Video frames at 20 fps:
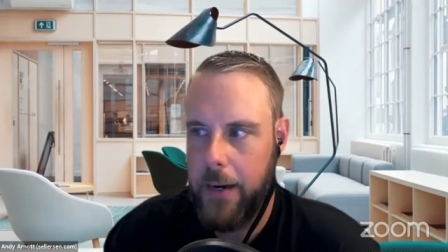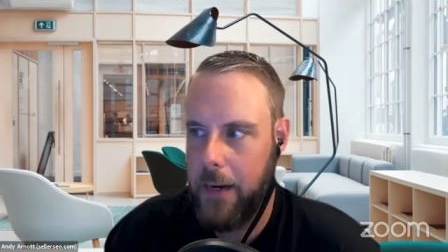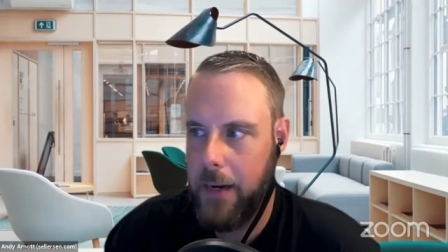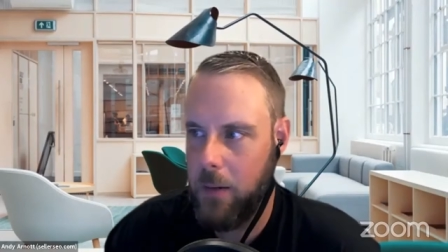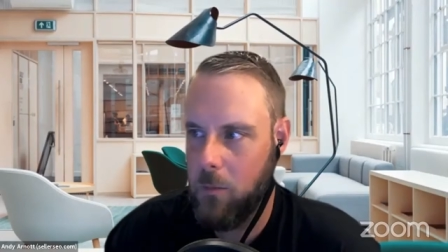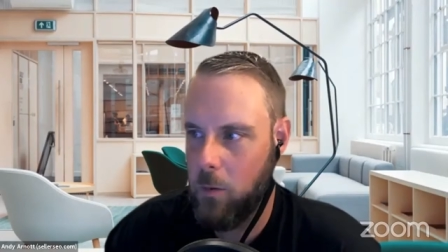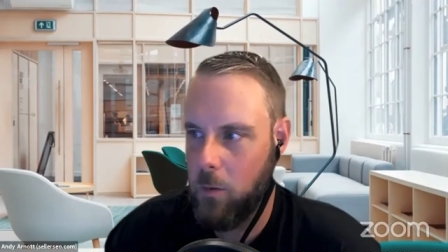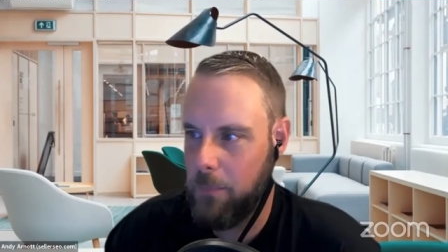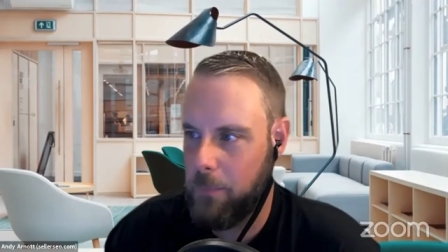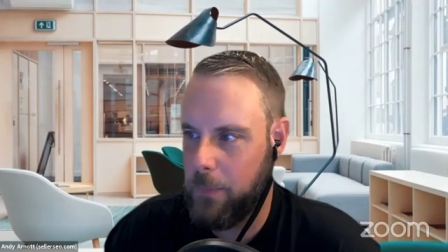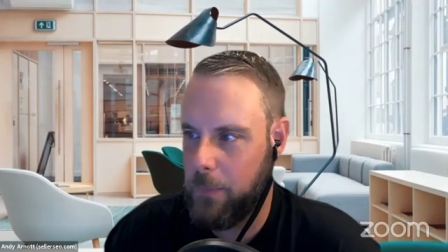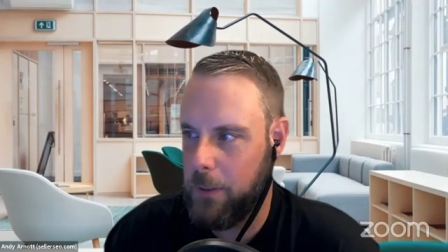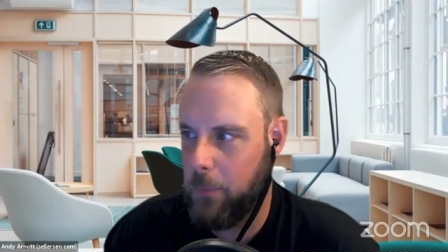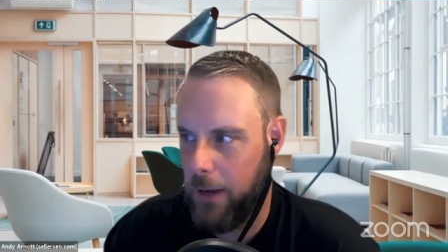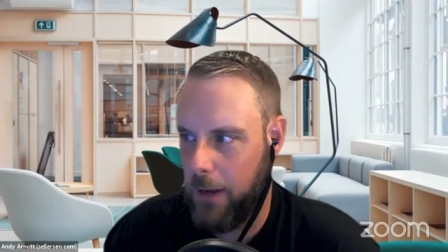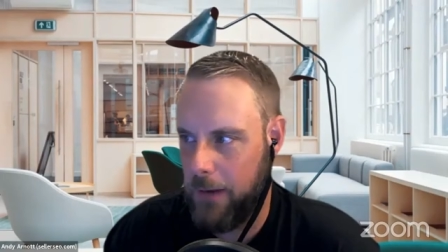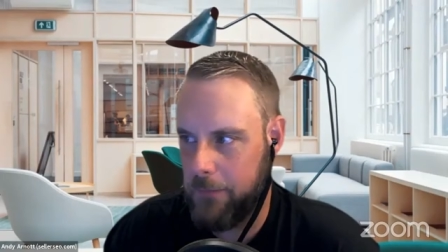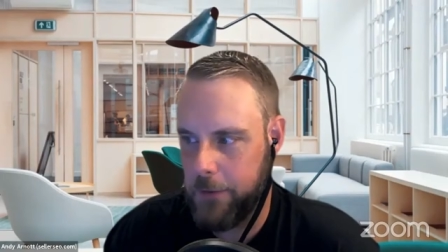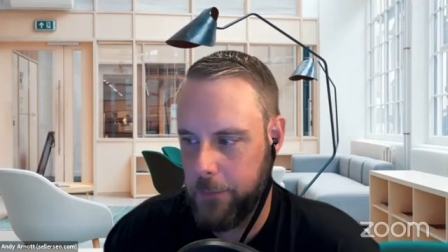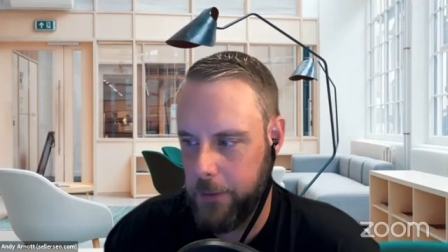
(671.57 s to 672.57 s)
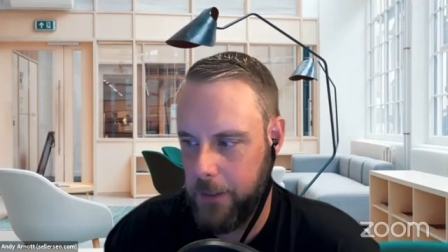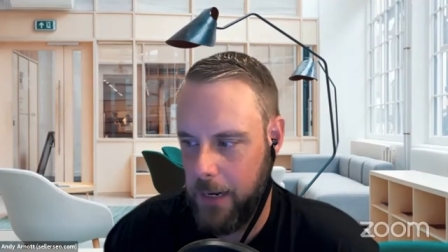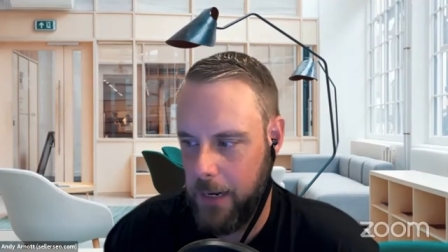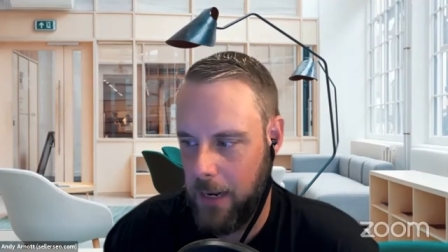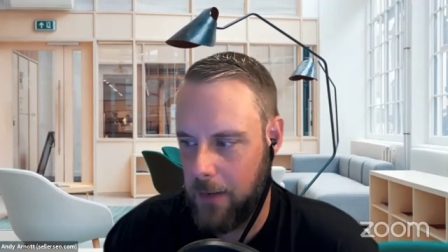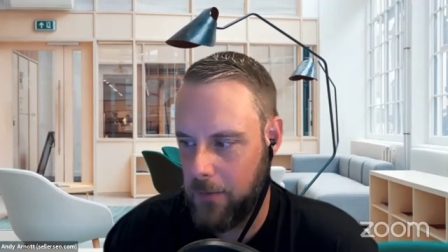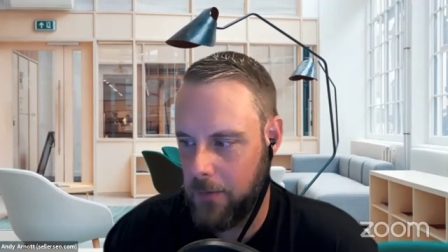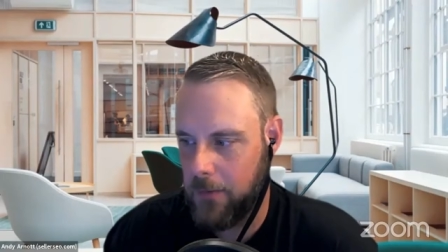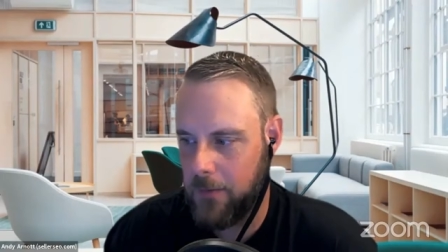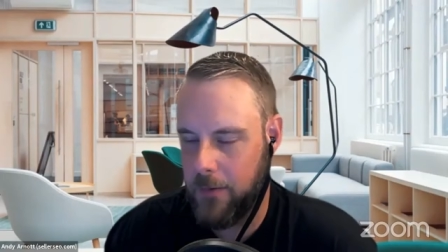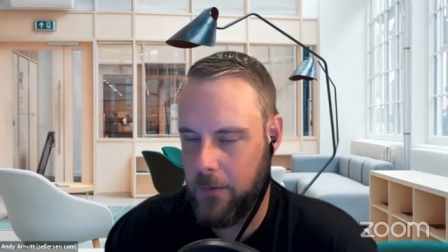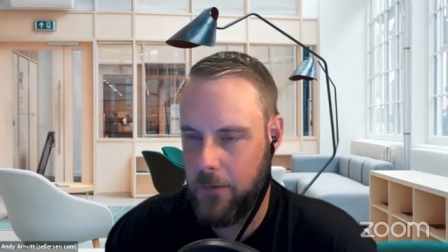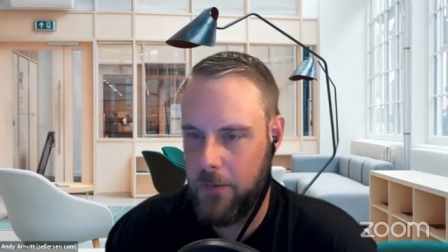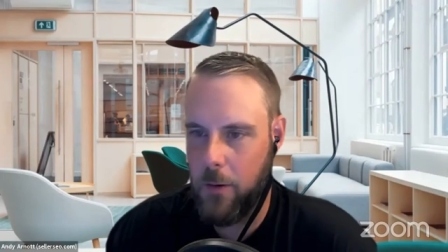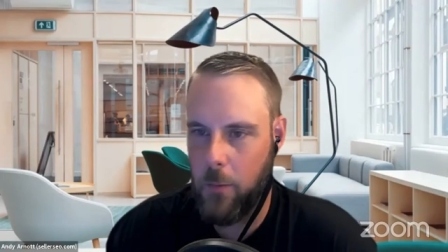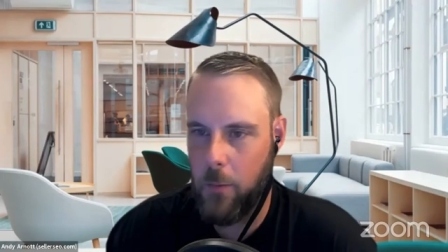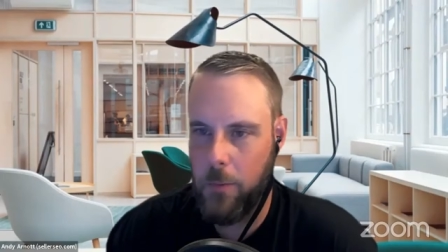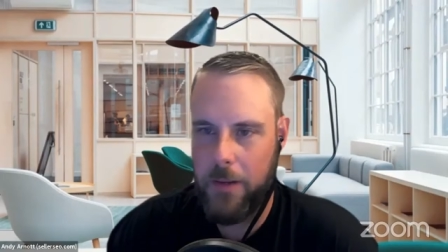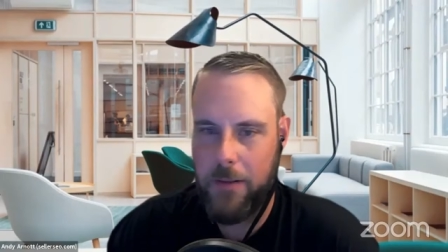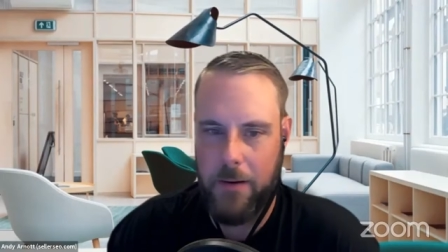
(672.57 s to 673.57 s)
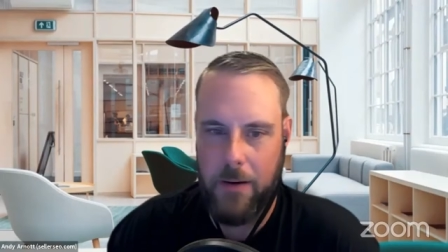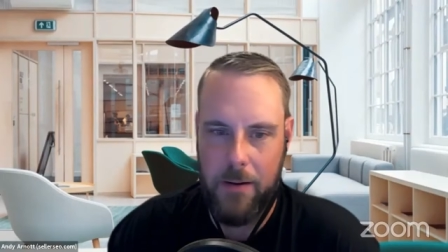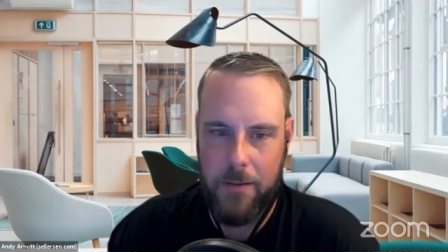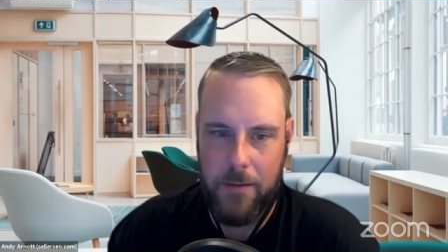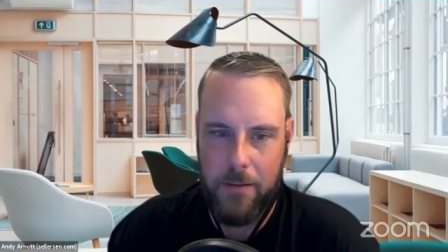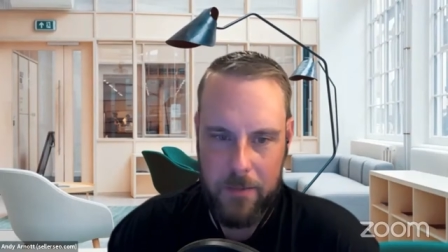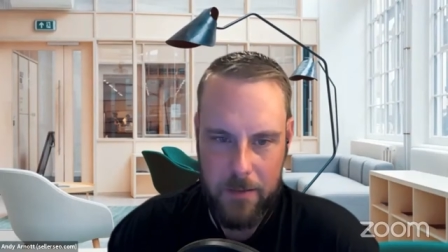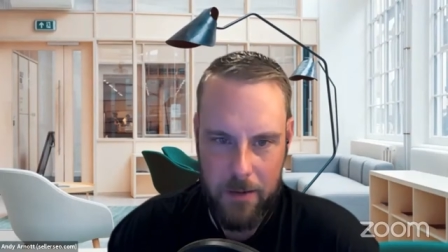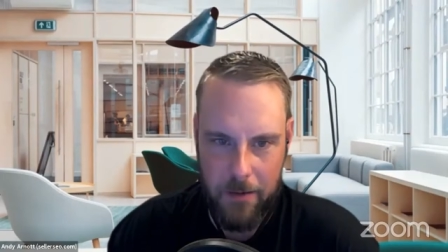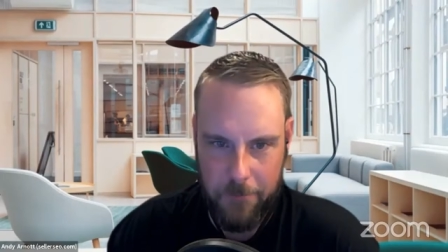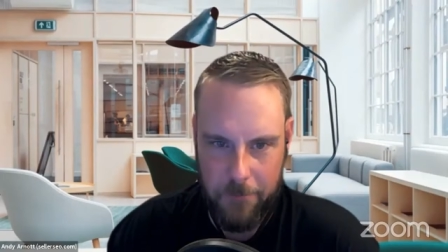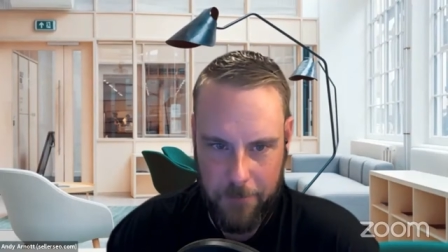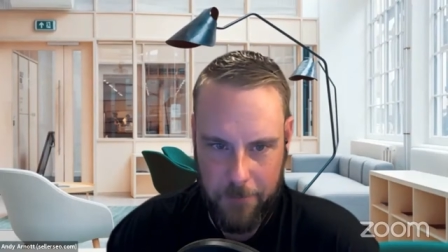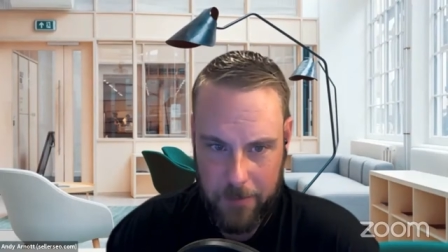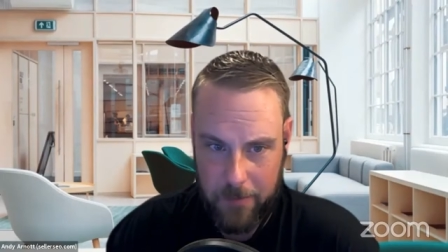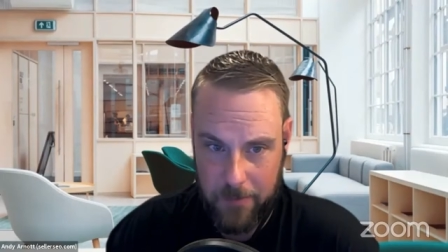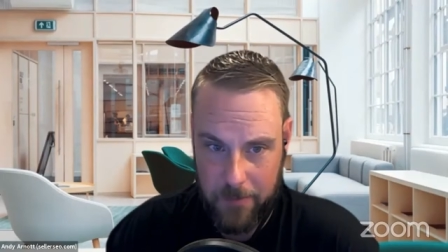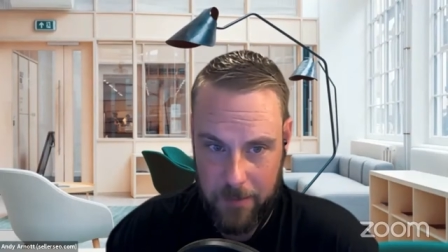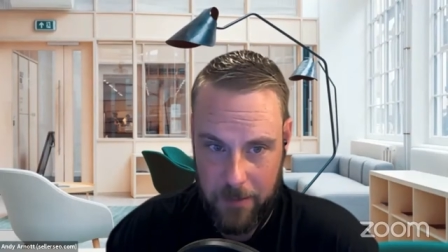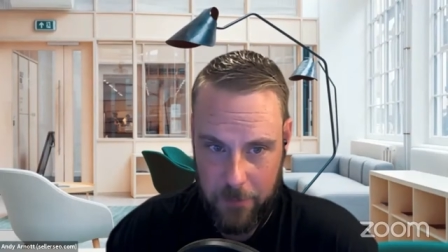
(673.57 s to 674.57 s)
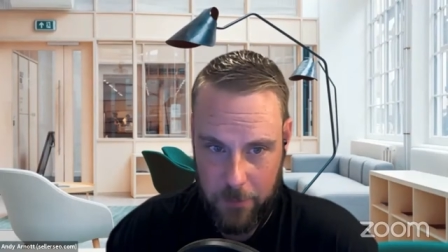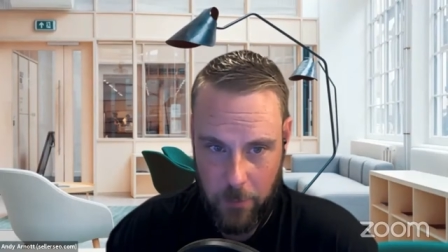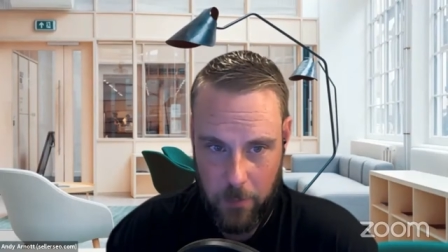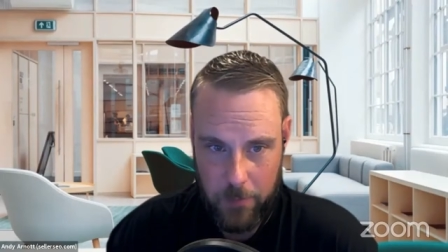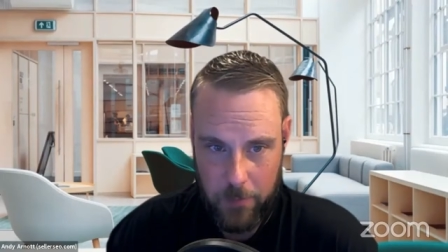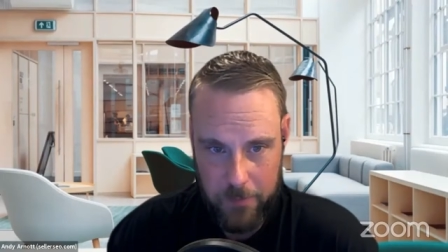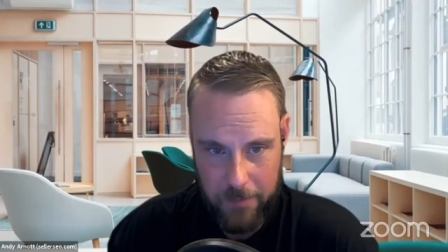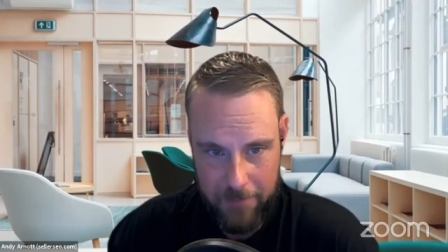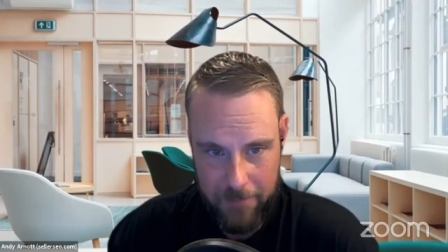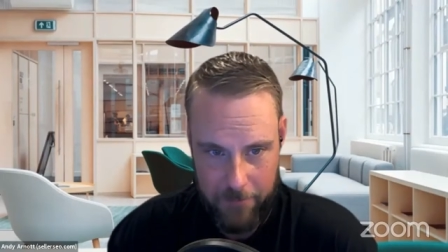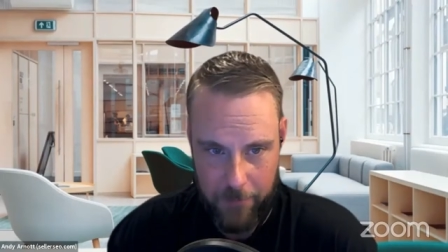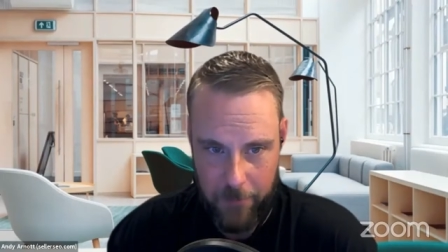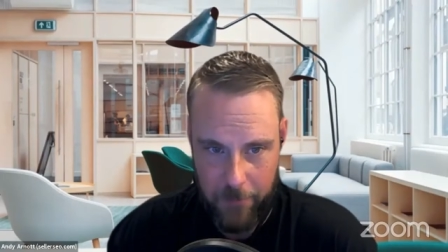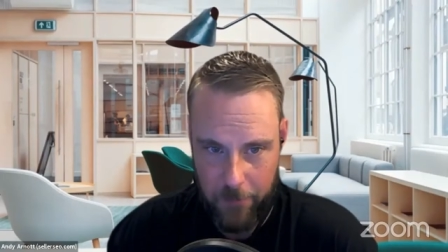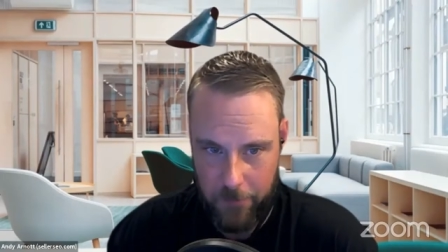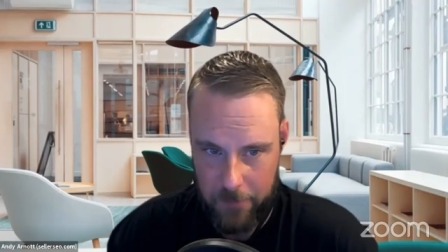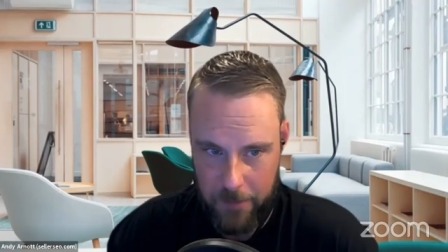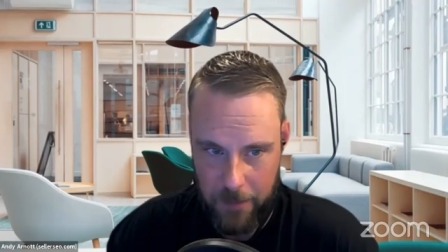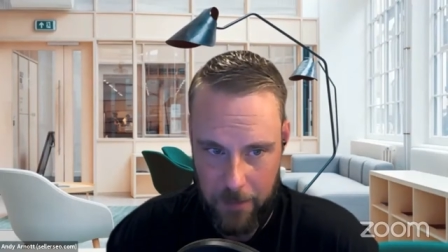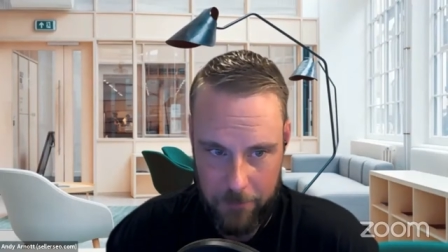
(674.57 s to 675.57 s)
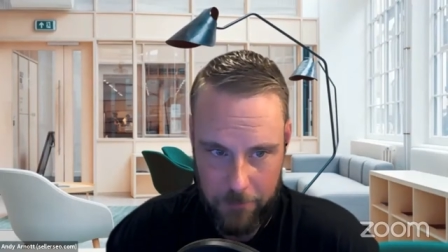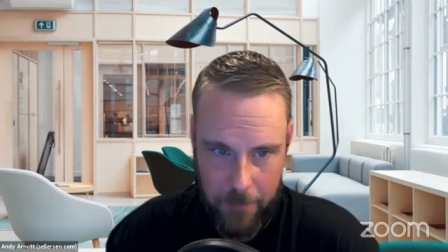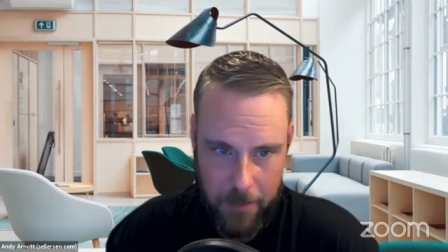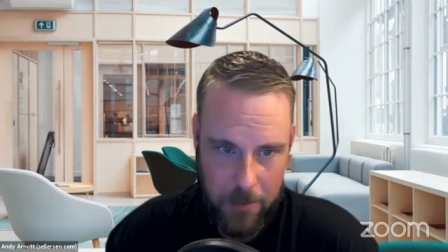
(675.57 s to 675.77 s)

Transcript: and what people have to realize is there's nobody there that's going to fix the issue except for yourself